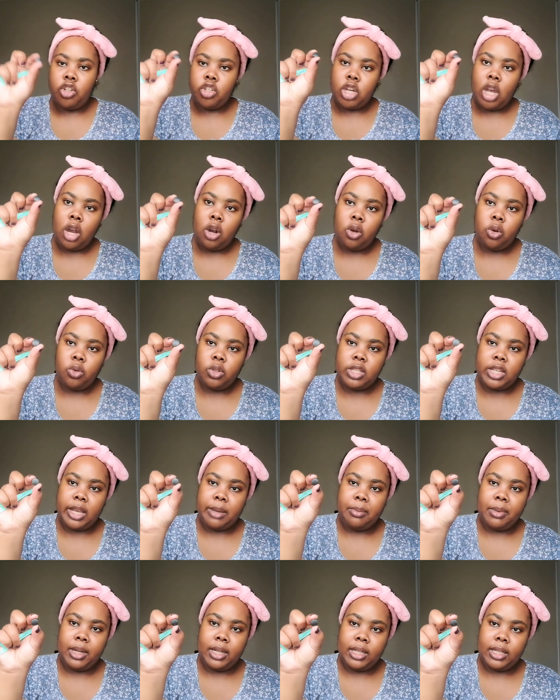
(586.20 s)
charcoal
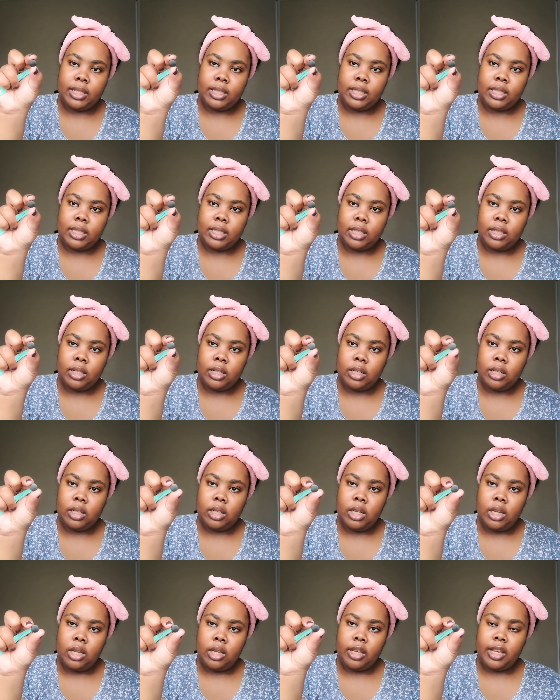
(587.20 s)
tablets
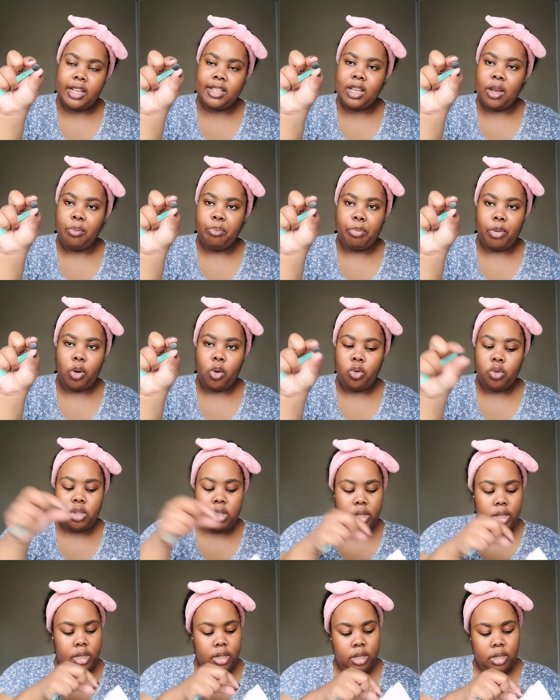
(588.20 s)
in case I'm
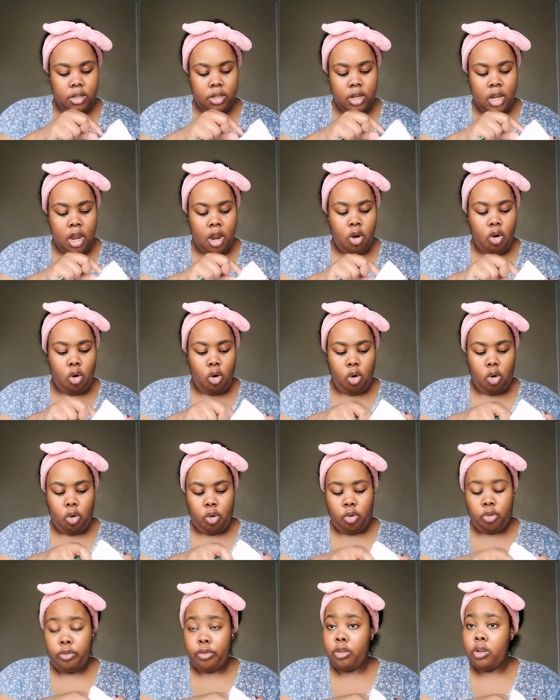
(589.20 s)
bloated
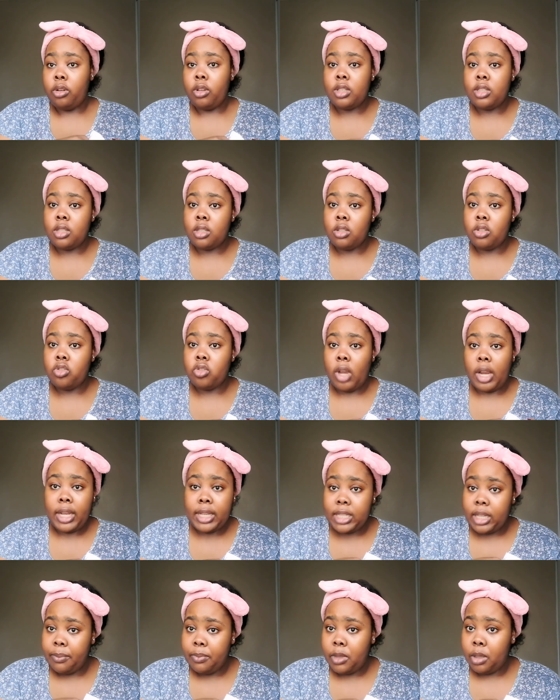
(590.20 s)
or
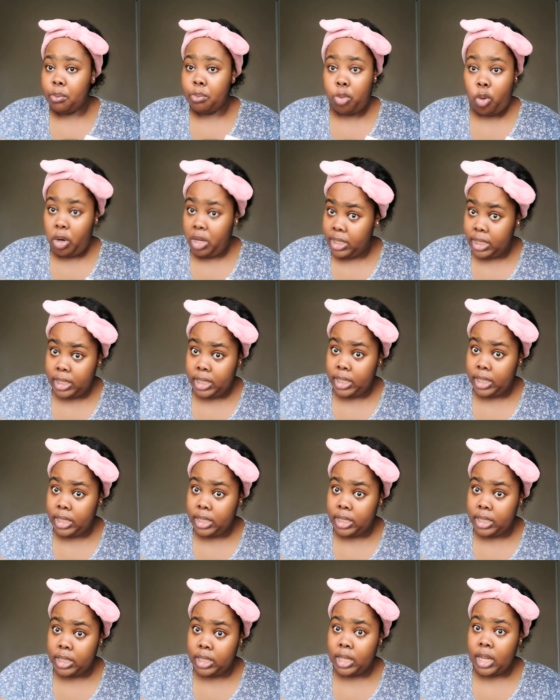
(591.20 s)
drank something
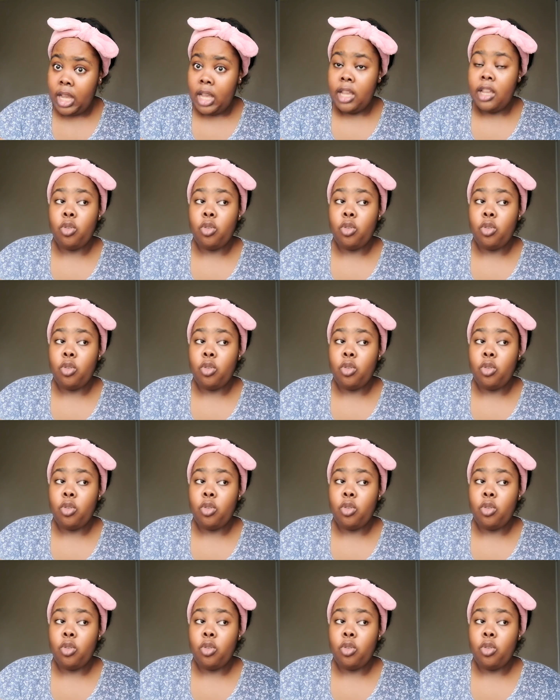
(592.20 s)
poisonous.